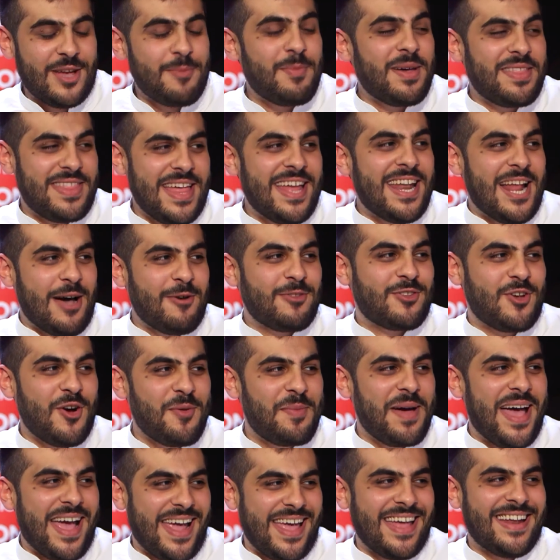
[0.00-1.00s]
good, but then I would go
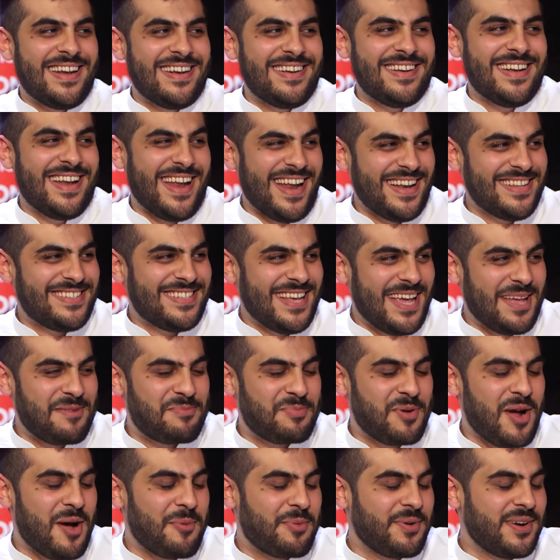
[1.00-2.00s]
back and say it
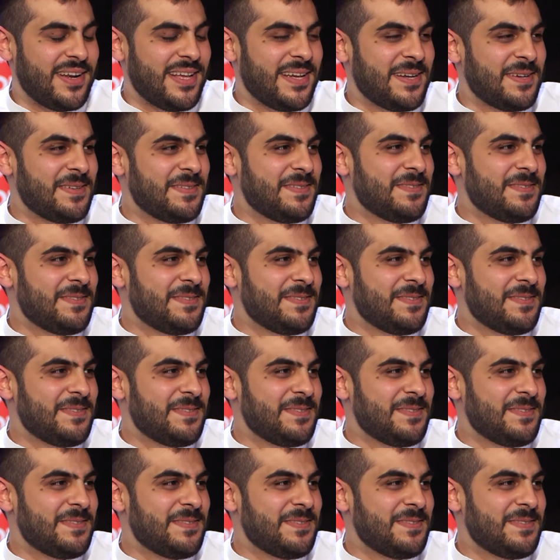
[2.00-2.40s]
properly.